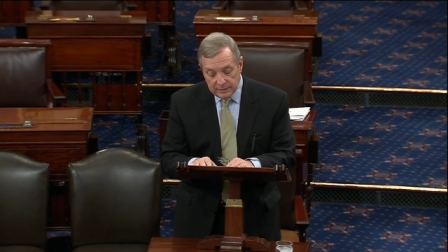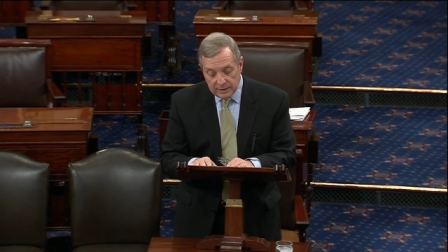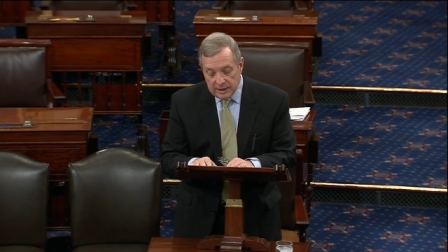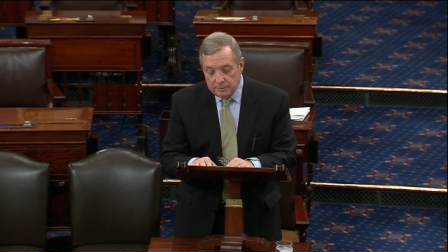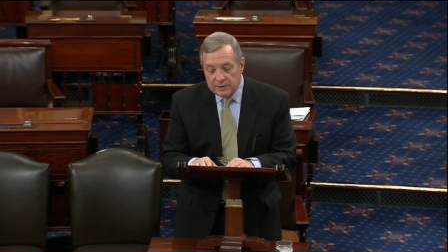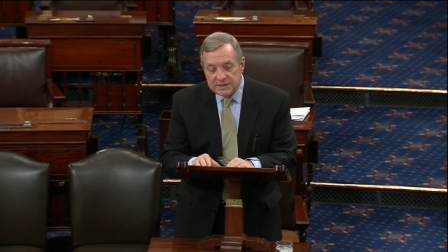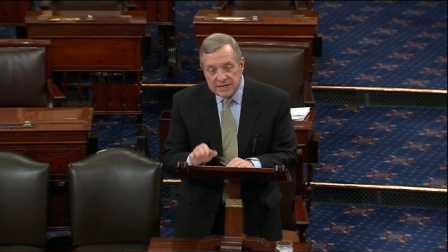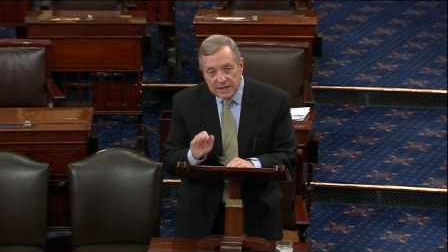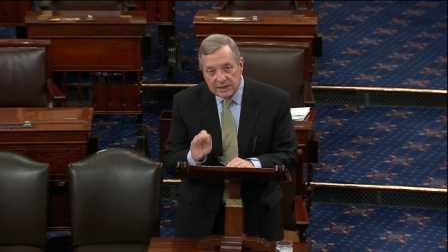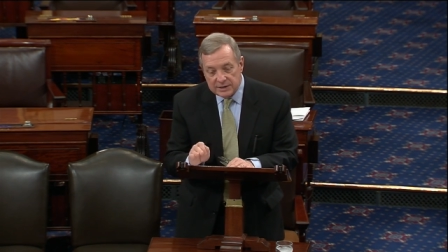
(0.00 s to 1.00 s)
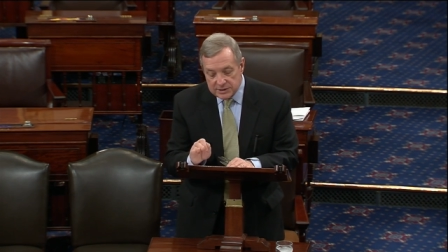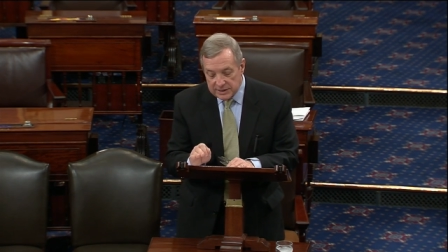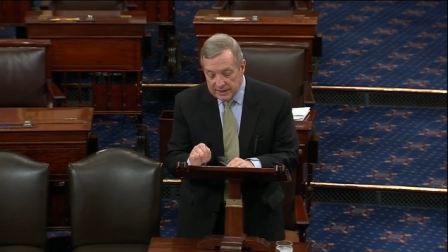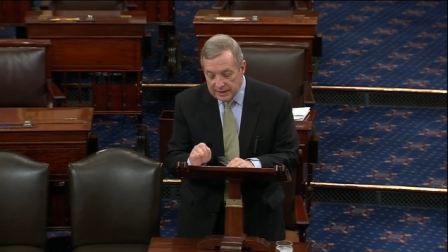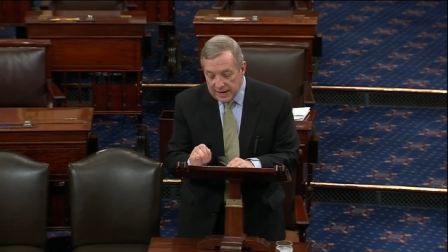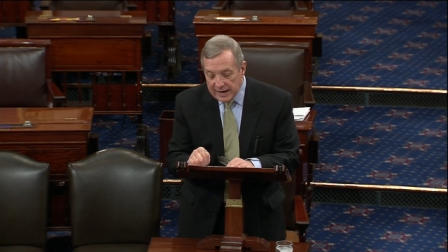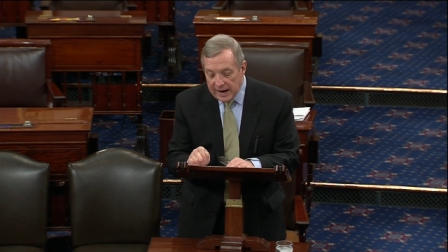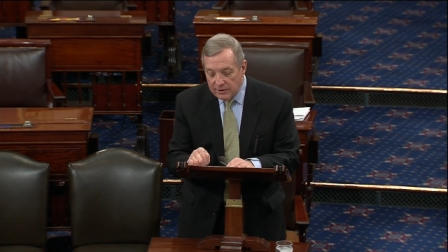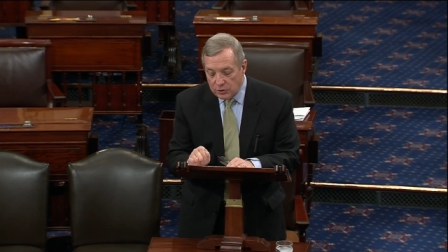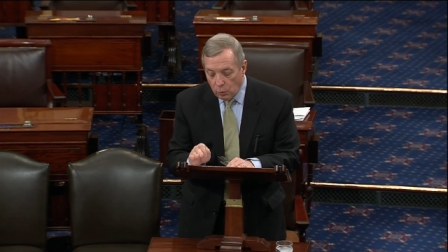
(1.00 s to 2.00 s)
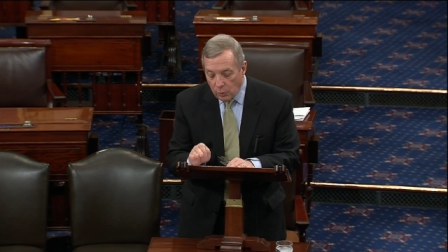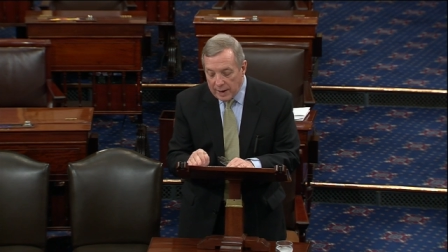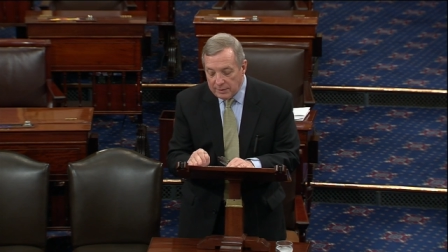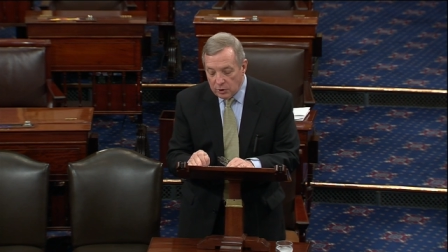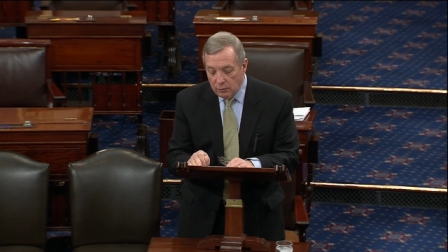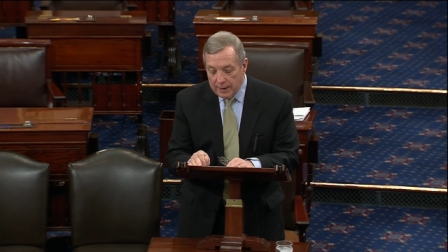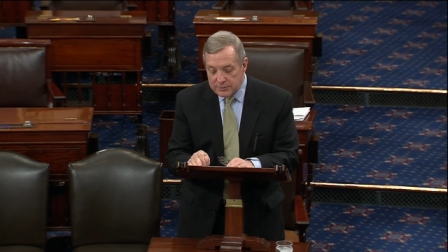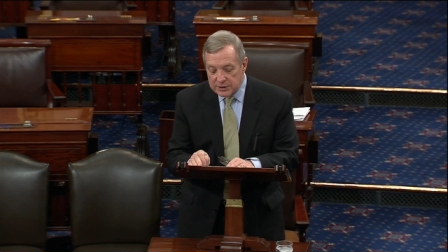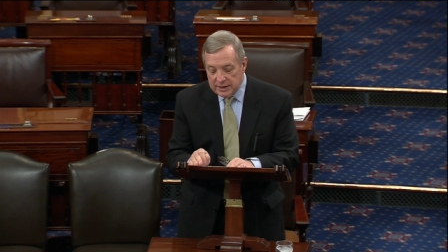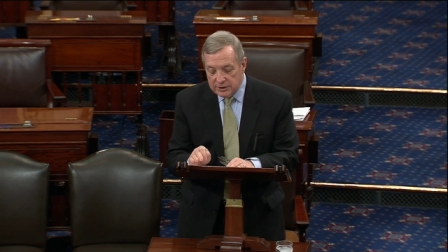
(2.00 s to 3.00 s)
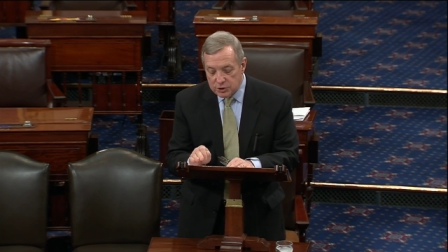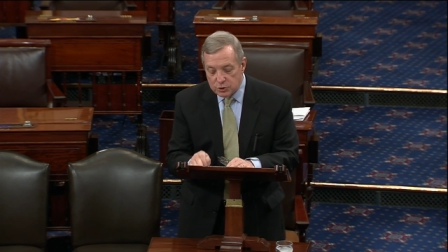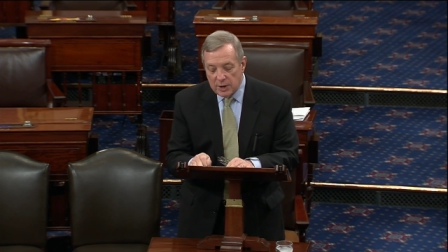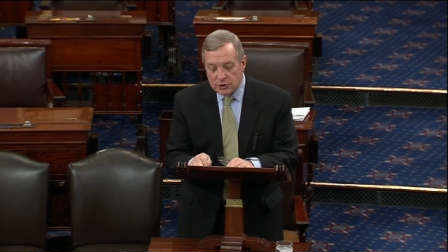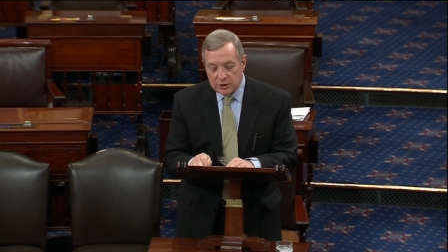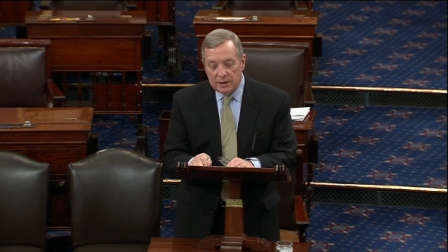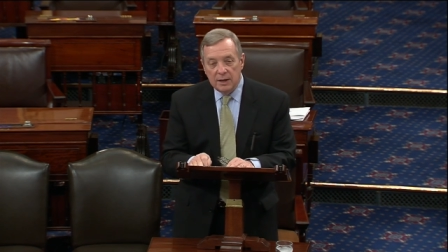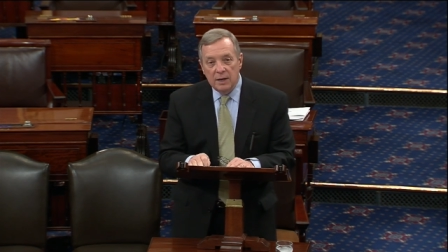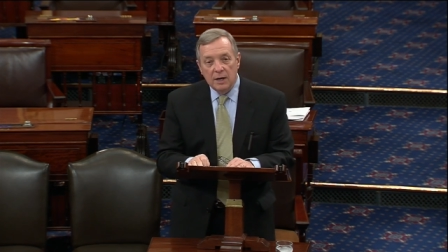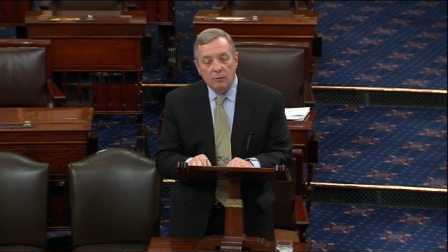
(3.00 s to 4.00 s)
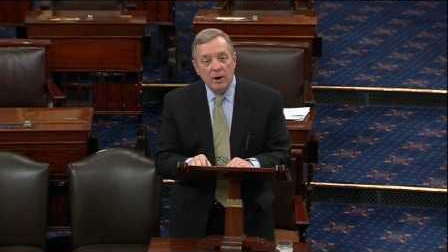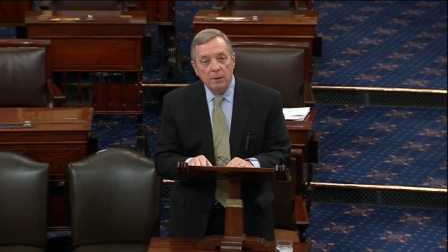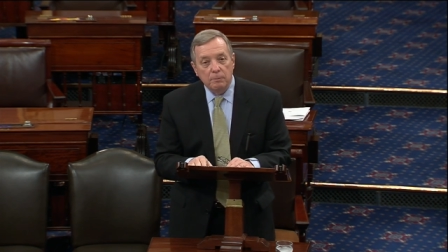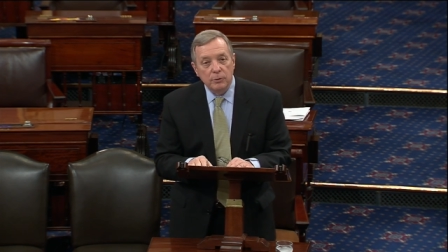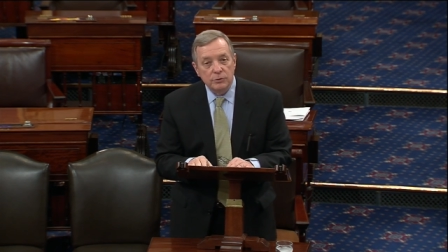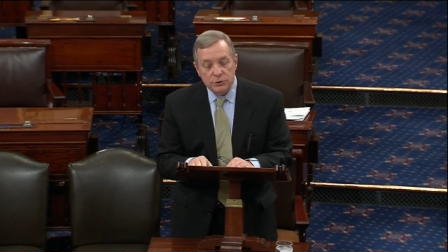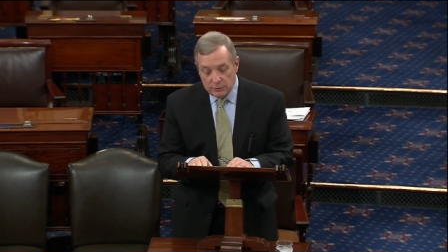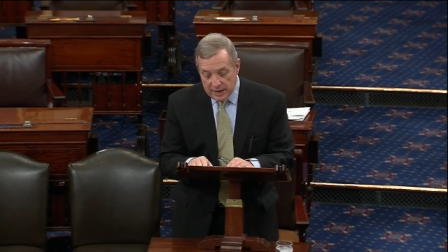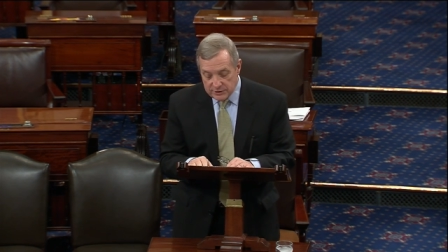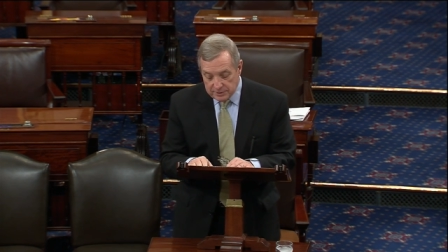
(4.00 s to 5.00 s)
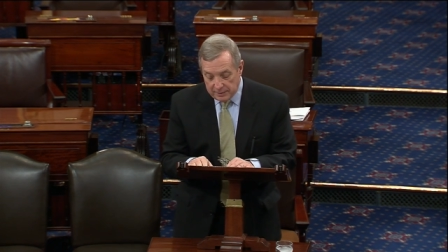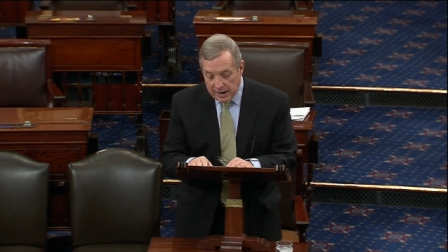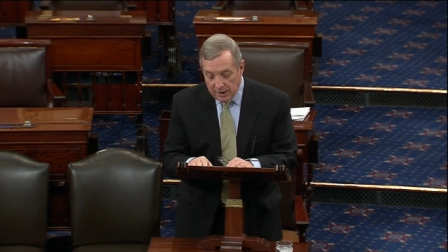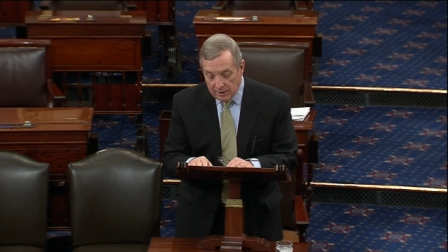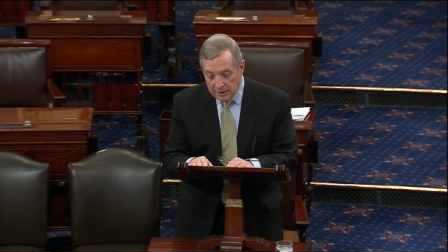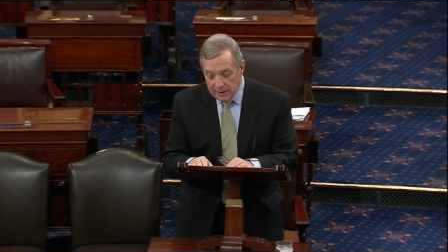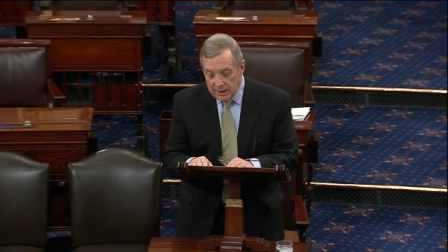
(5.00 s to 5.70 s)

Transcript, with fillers: It meticulously laid out the web of corruption and destruction around Putin's rise to power.